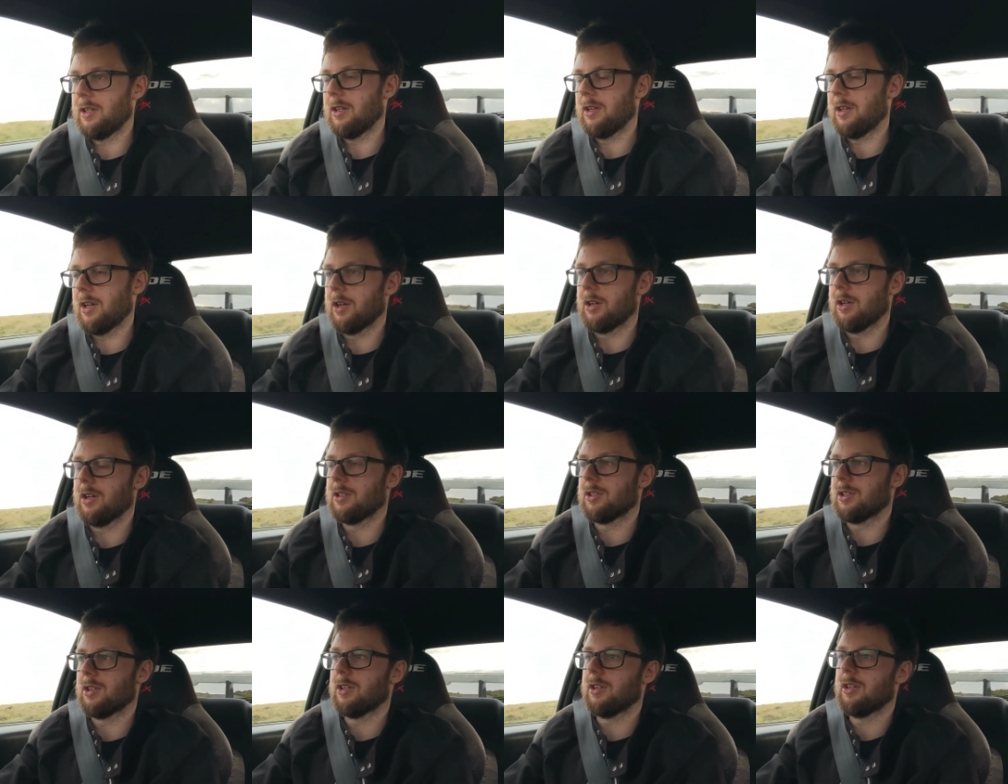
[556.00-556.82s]

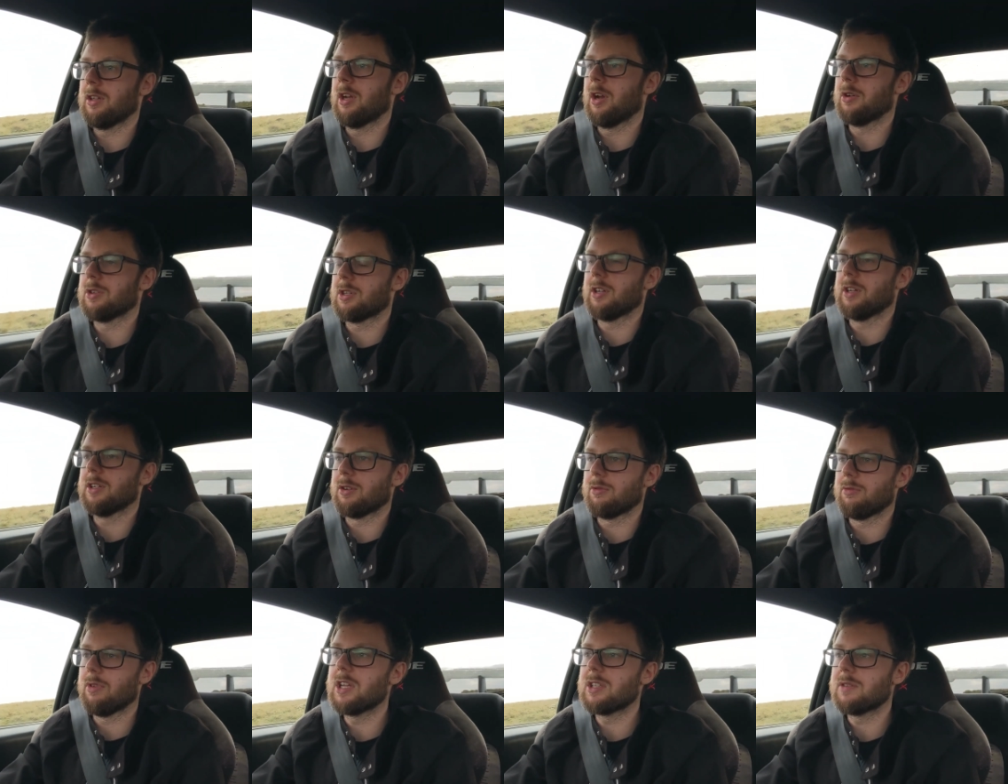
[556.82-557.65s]
as
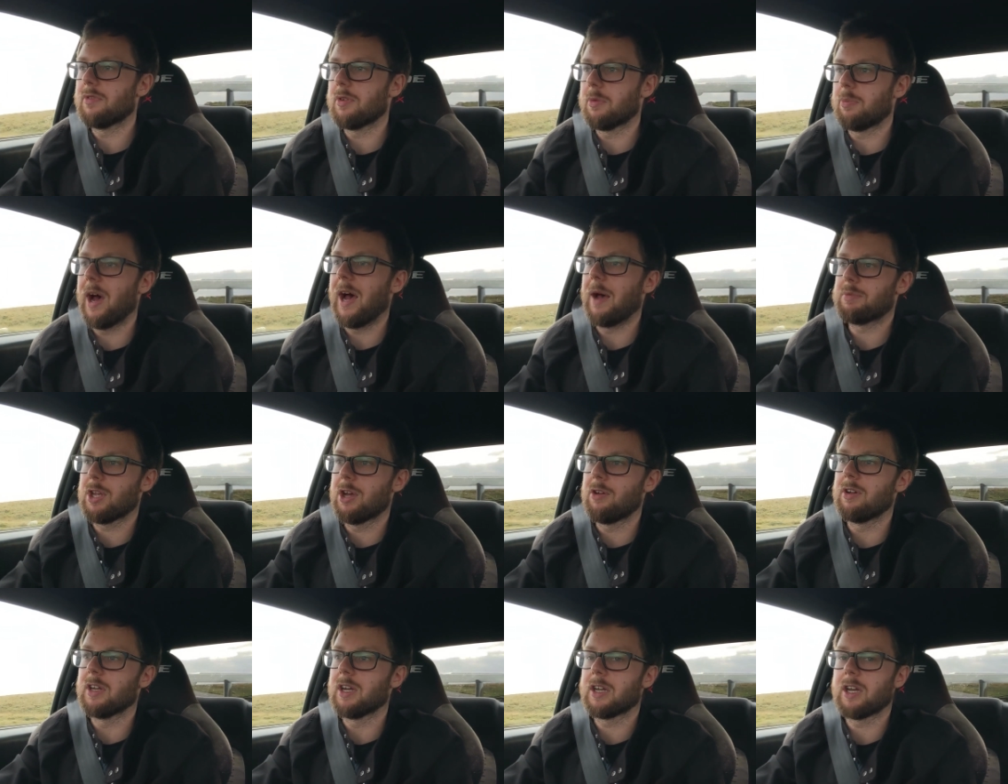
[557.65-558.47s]
a reason for perhaps
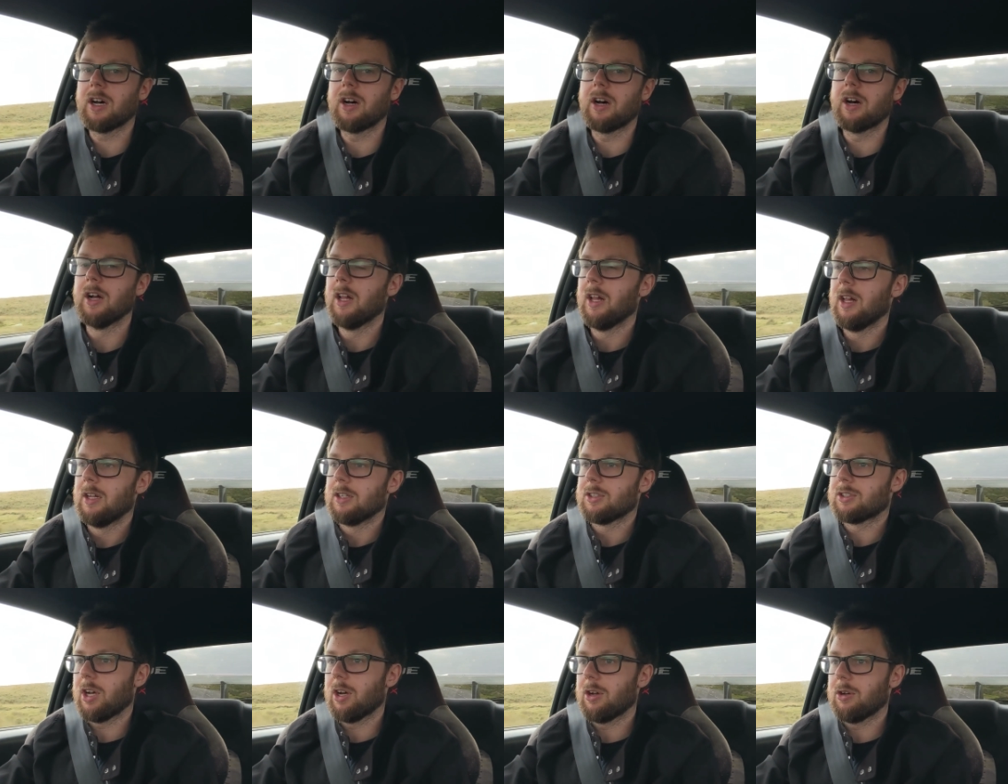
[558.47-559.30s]
owning a car.
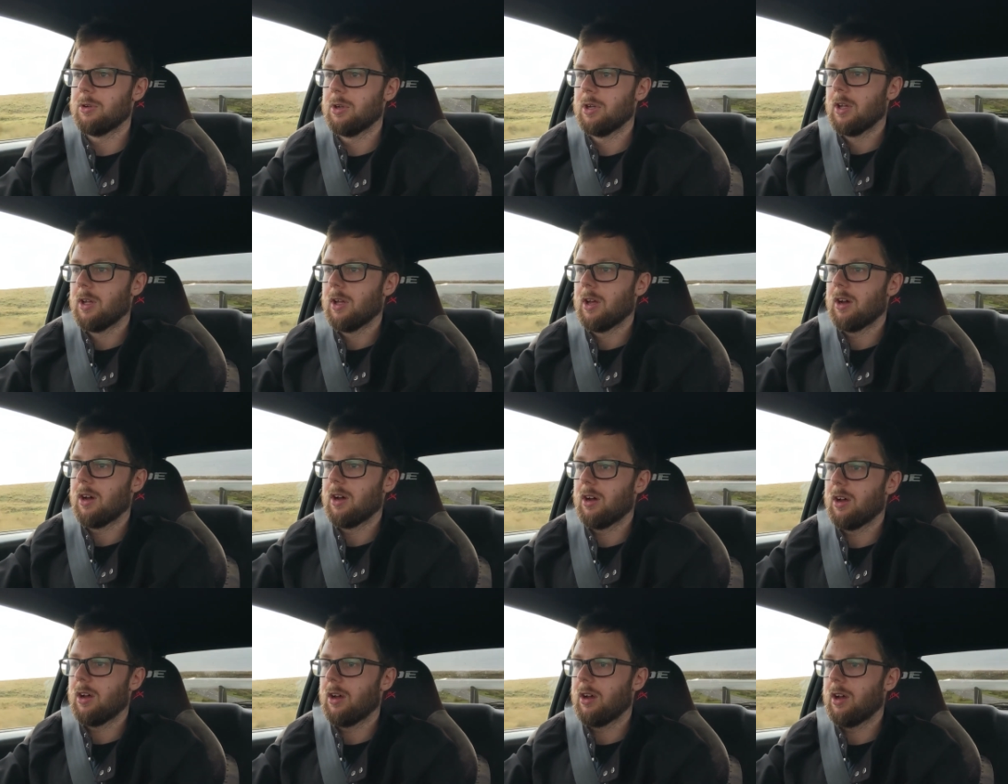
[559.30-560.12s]
So
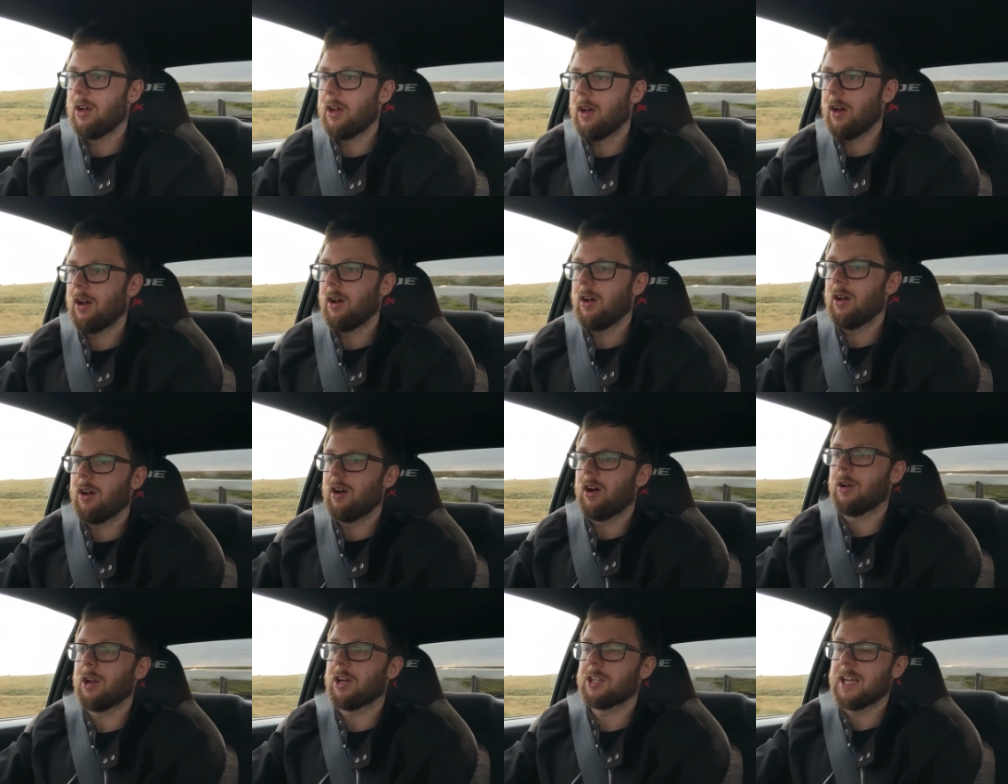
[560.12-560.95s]

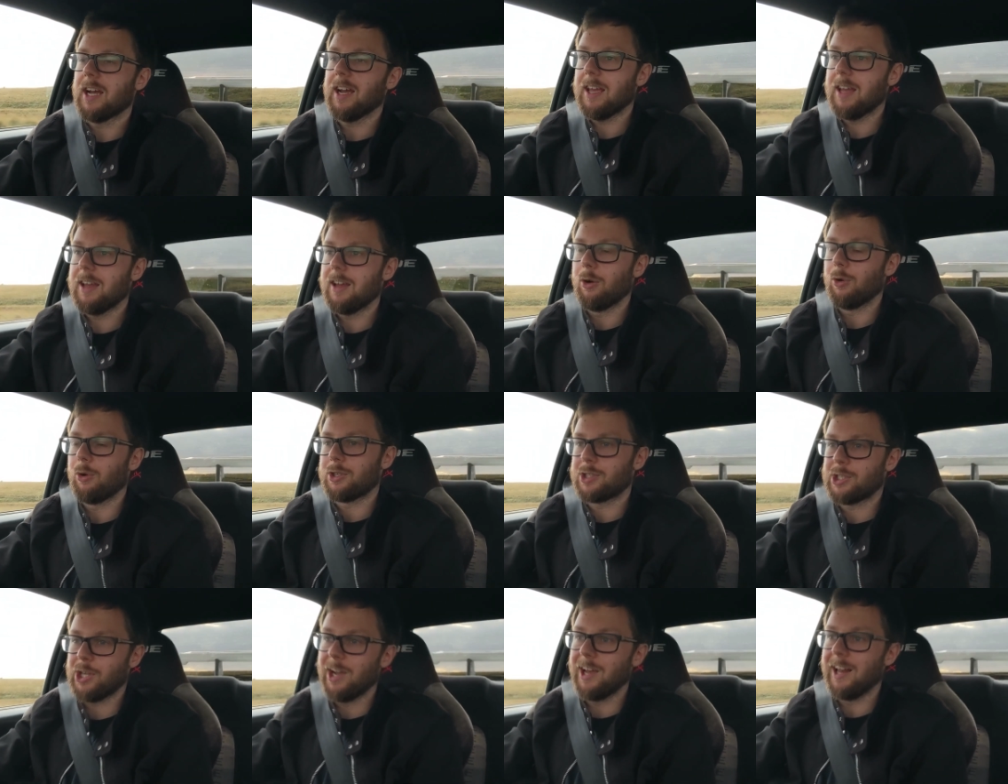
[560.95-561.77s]
I'm going to tag it, or
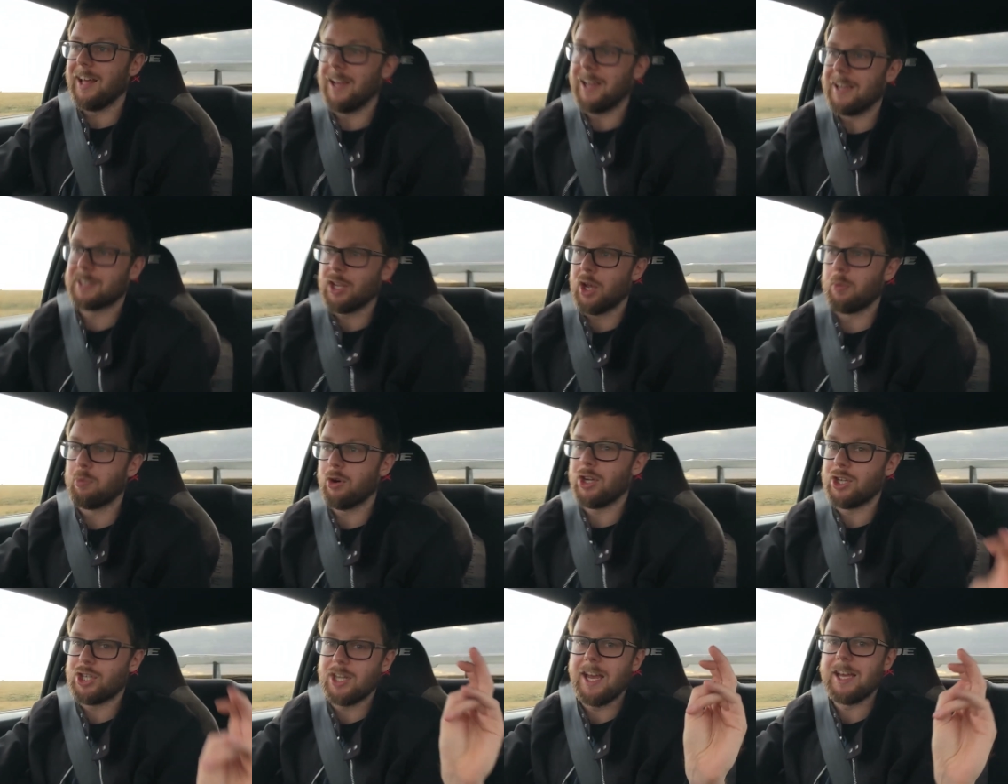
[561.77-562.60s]
title it, as
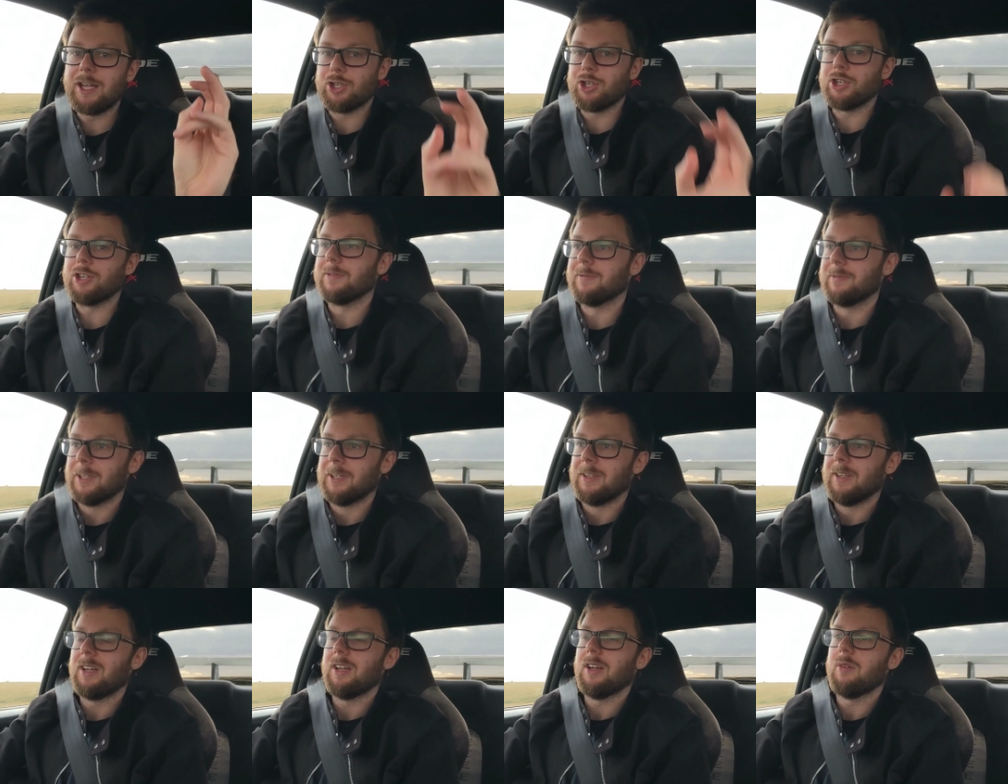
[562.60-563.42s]
appreciation.
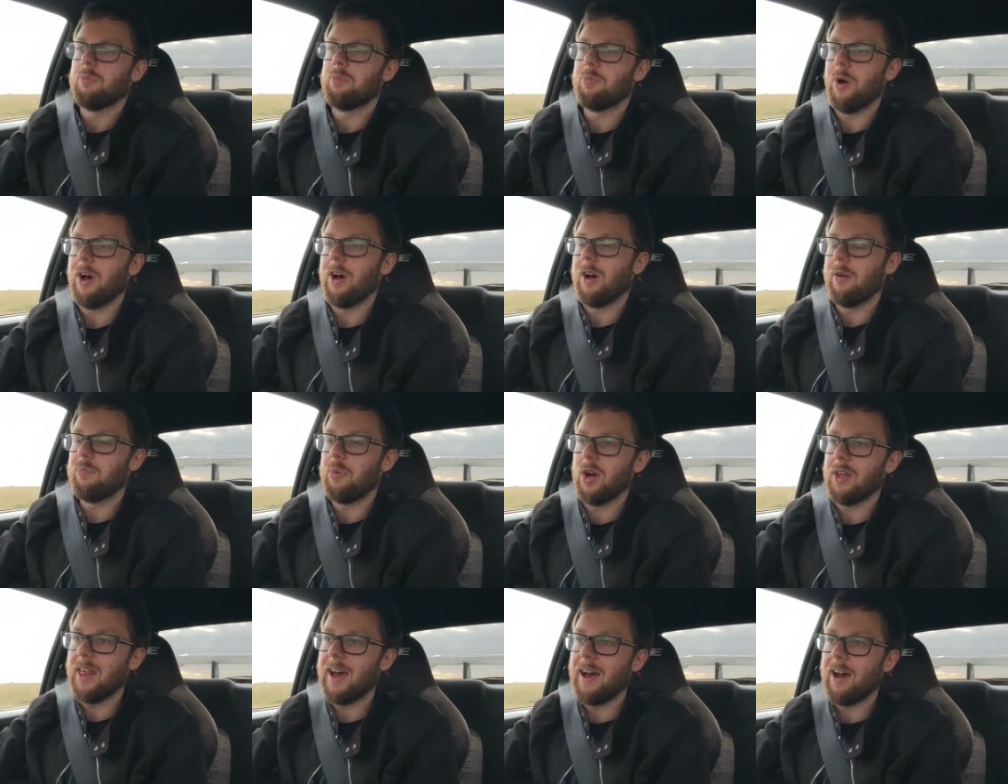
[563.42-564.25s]
But
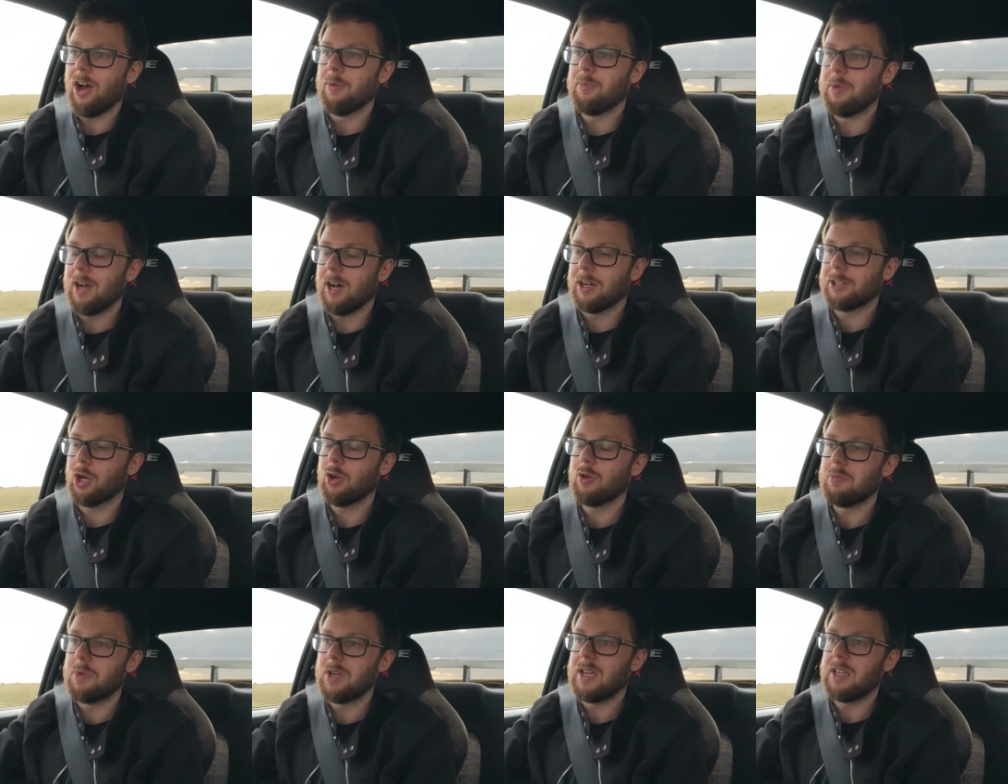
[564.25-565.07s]
by that I
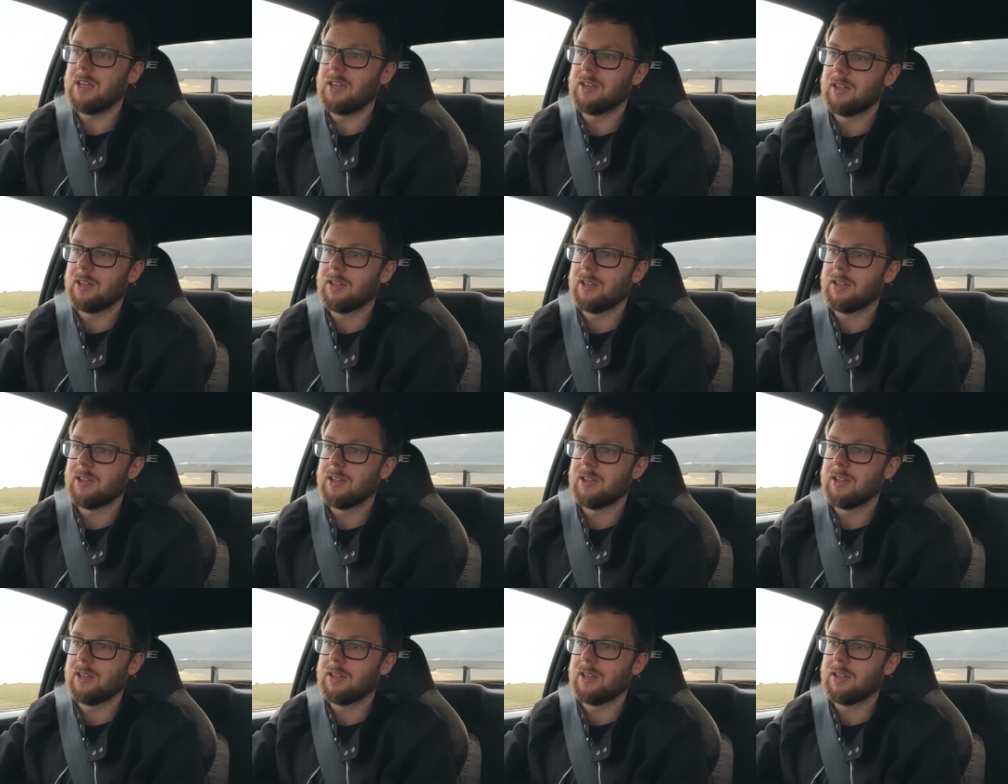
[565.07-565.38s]
don't mean